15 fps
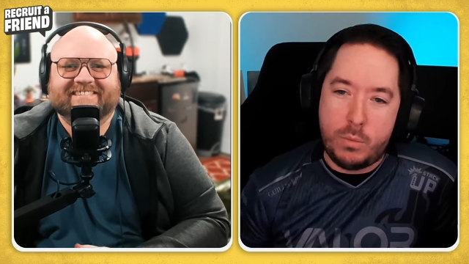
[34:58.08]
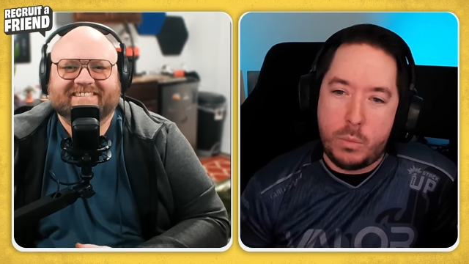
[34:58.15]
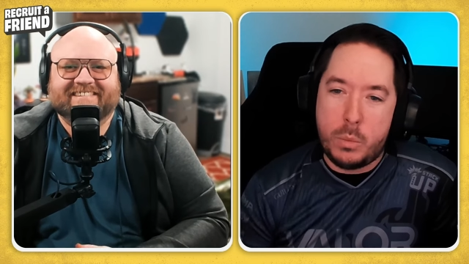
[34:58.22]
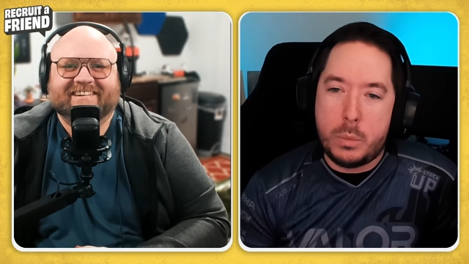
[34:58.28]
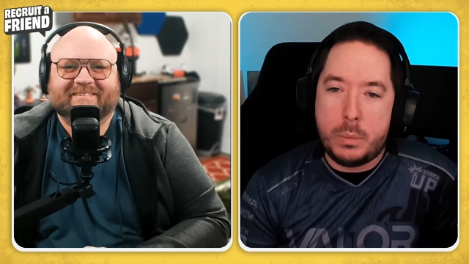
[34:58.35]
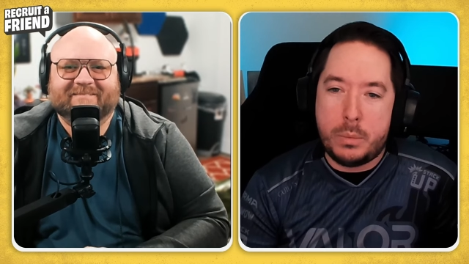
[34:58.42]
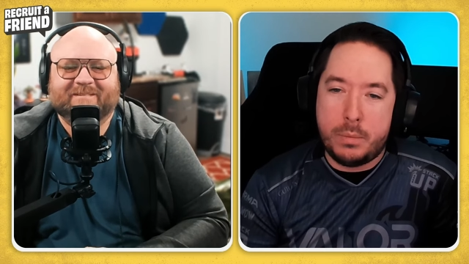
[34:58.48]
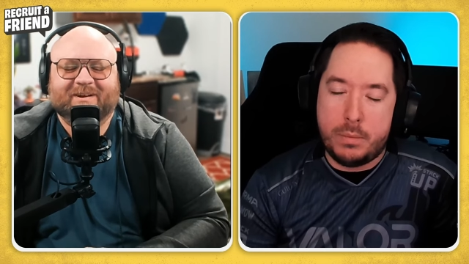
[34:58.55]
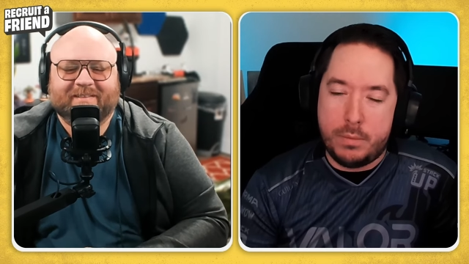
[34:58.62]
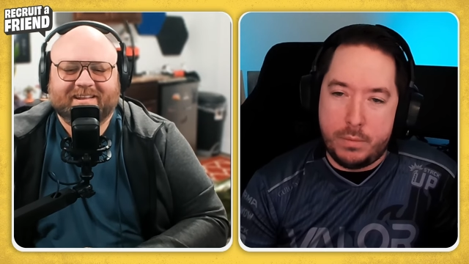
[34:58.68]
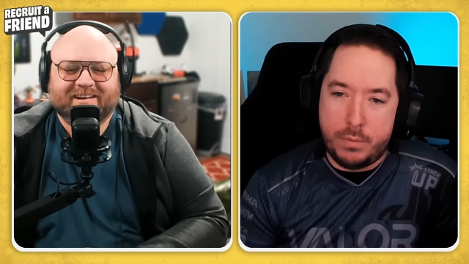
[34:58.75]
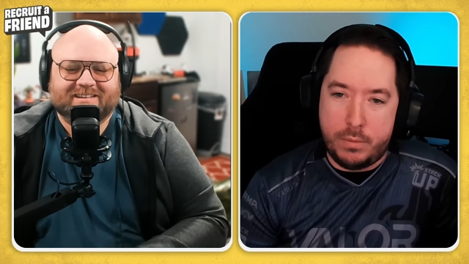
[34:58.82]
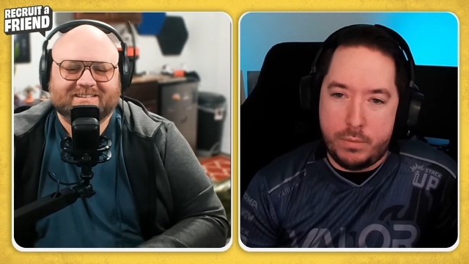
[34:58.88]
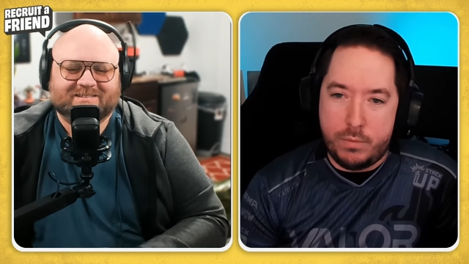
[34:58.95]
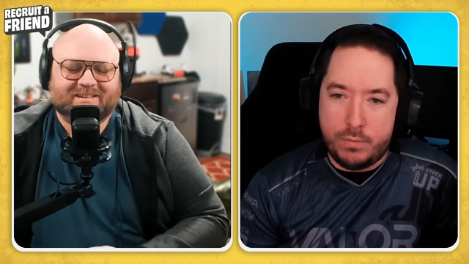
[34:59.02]
Speaker 1: yeah no
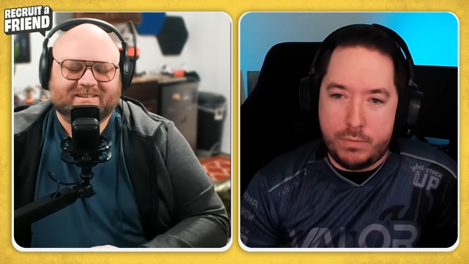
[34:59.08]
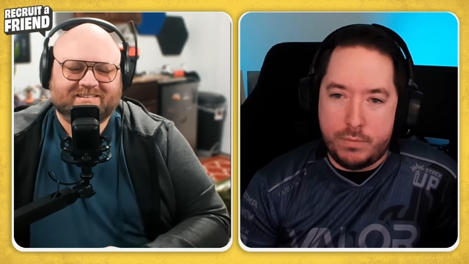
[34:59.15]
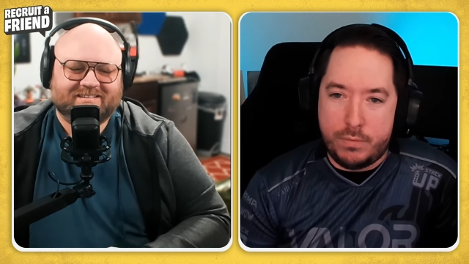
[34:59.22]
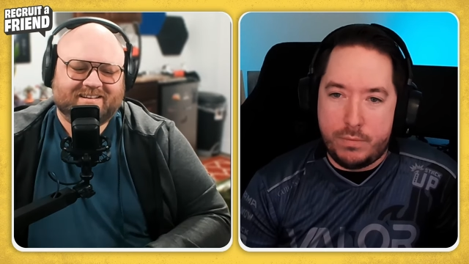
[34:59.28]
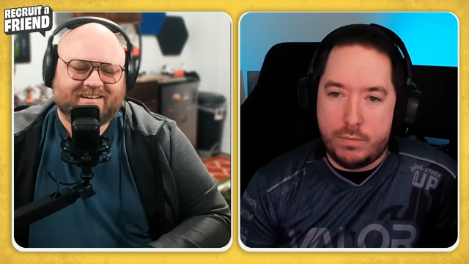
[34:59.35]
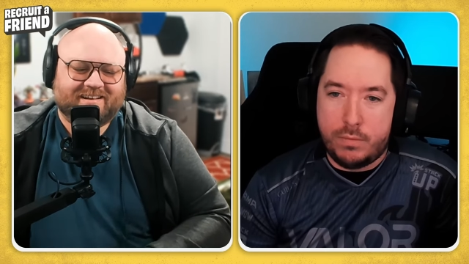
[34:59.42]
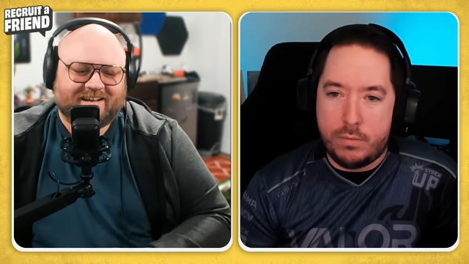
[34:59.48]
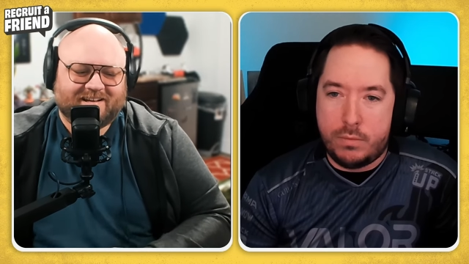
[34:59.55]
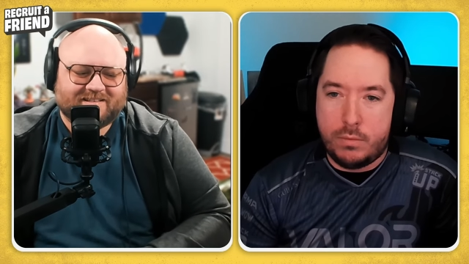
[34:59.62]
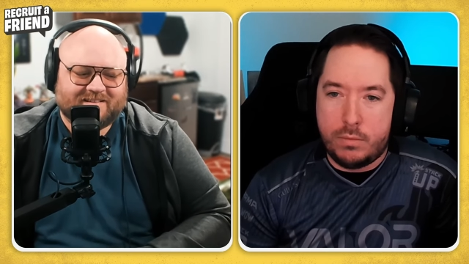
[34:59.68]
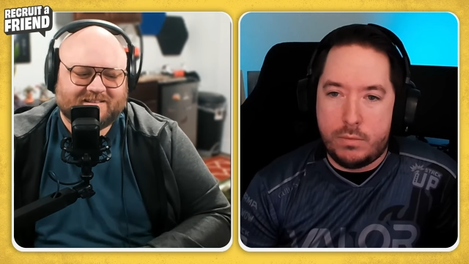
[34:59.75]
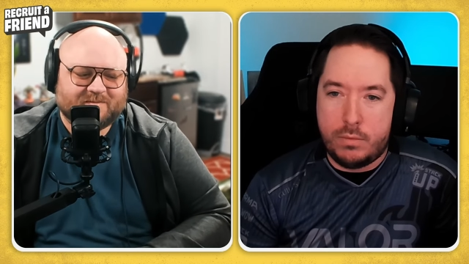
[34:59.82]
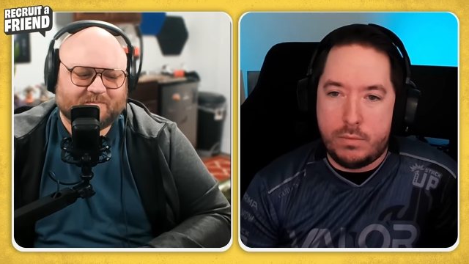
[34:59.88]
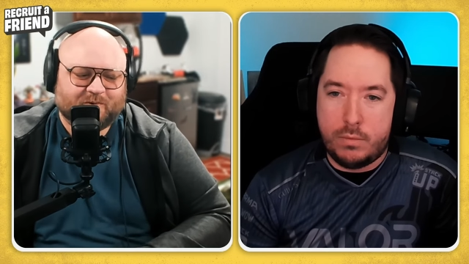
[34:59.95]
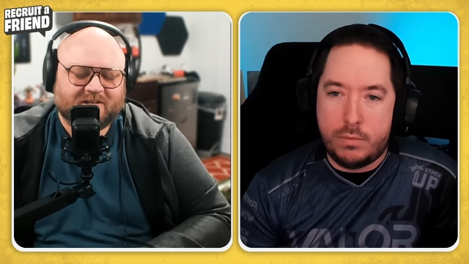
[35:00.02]
that is it uh,
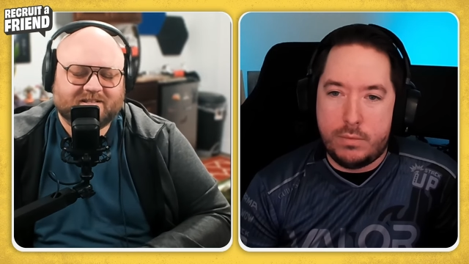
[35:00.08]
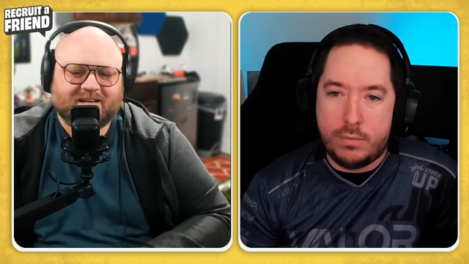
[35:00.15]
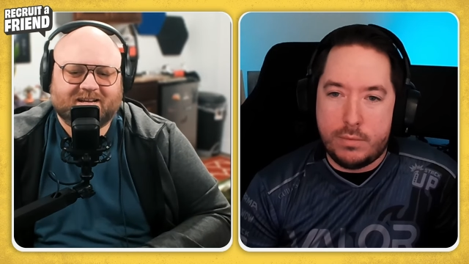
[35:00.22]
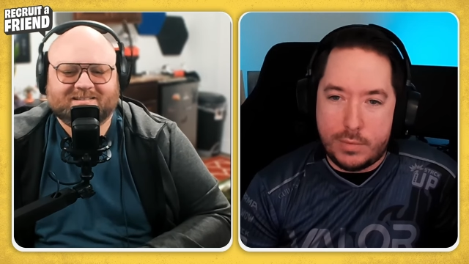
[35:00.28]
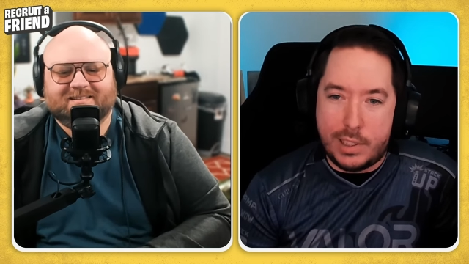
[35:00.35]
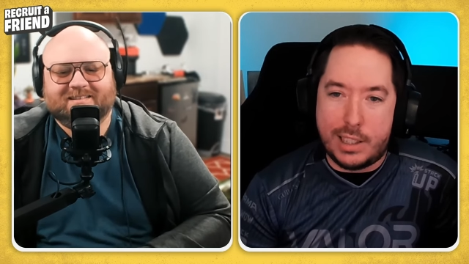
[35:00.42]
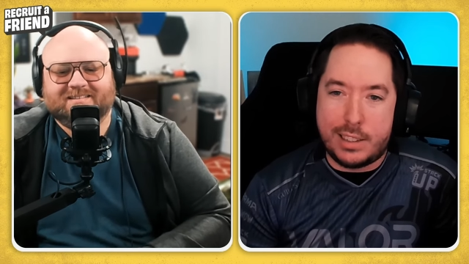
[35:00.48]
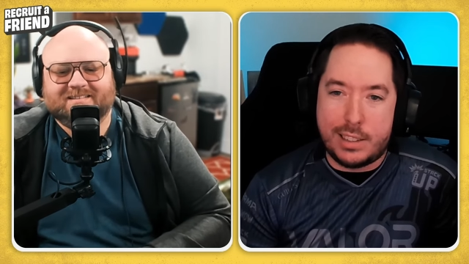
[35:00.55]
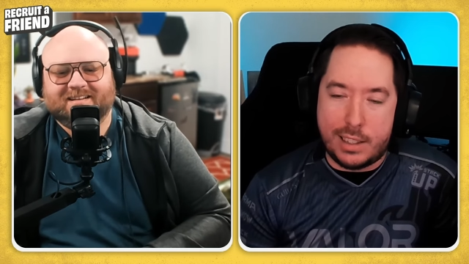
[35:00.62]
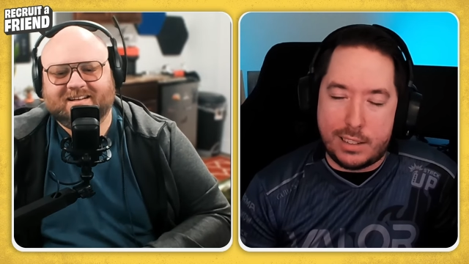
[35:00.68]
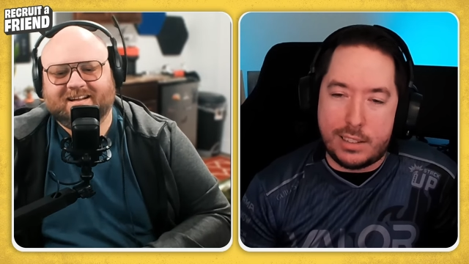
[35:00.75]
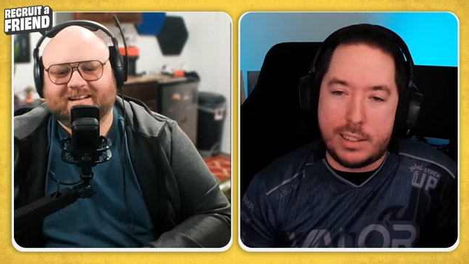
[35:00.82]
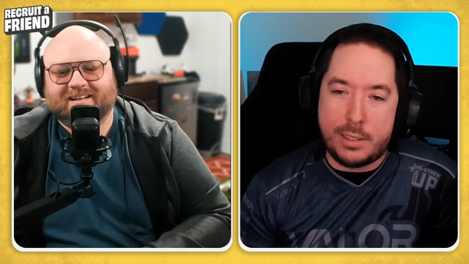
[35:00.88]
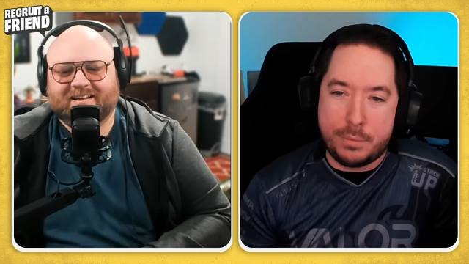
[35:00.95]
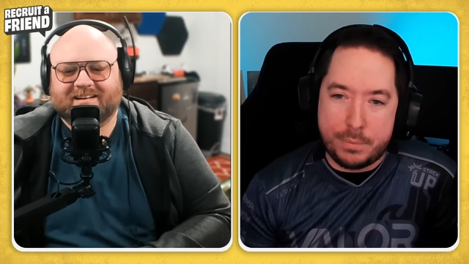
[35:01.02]
excellence breeds excellence
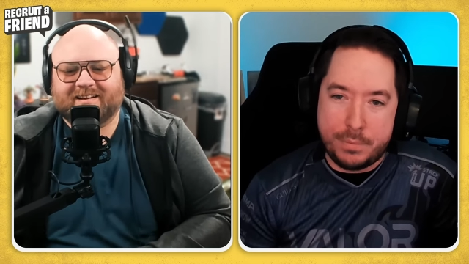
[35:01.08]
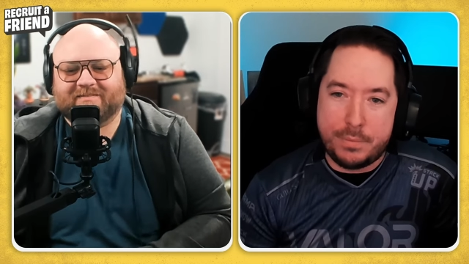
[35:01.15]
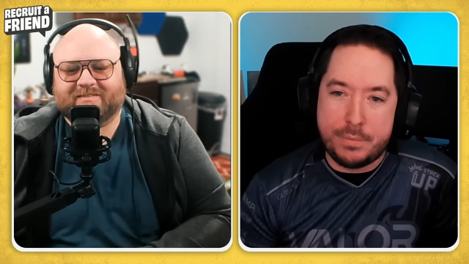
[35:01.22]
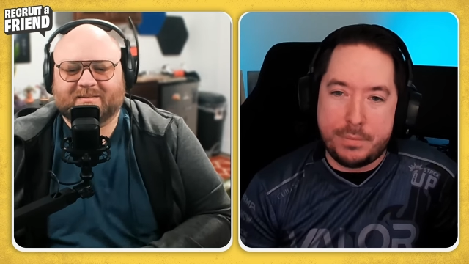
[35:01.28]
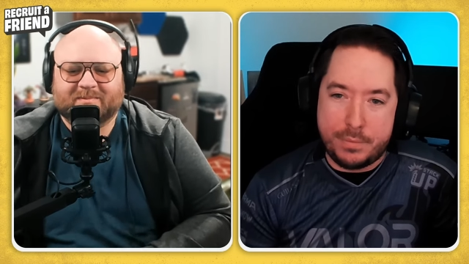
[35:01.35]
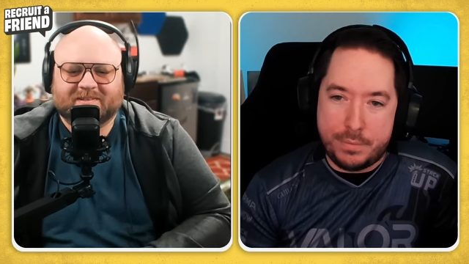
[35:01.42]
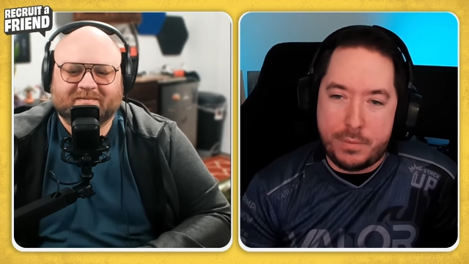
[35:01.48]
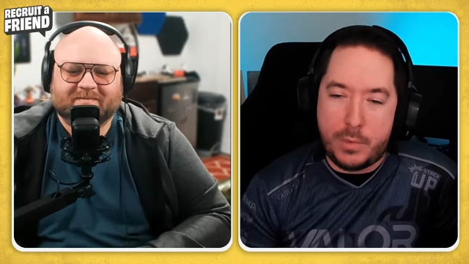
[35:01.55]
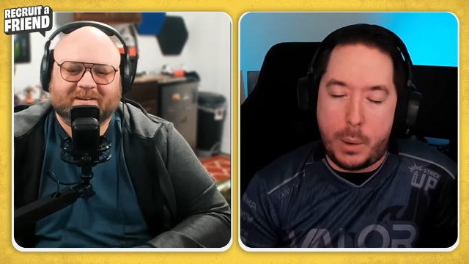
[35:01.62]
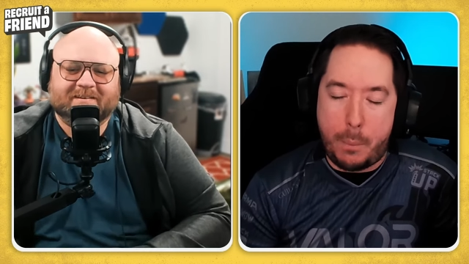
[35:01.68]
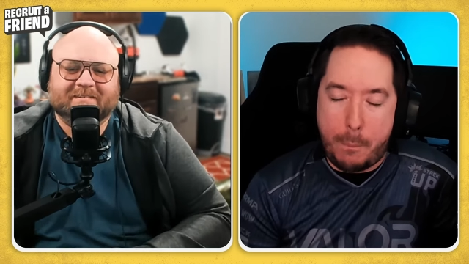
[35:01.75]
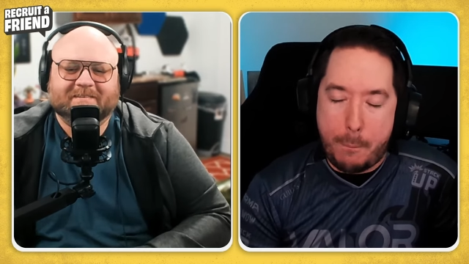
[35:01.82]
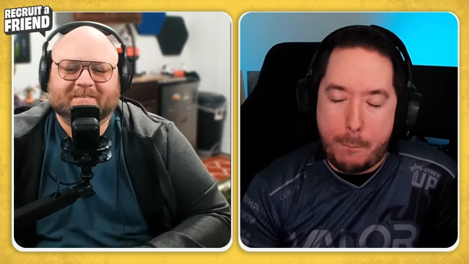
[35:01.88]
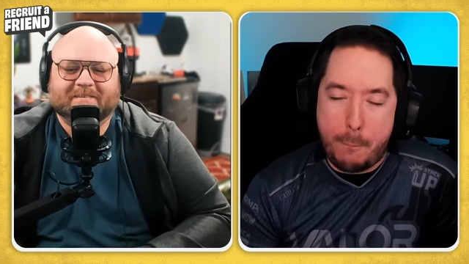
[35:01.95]
exactly i, I definitely believe yep. that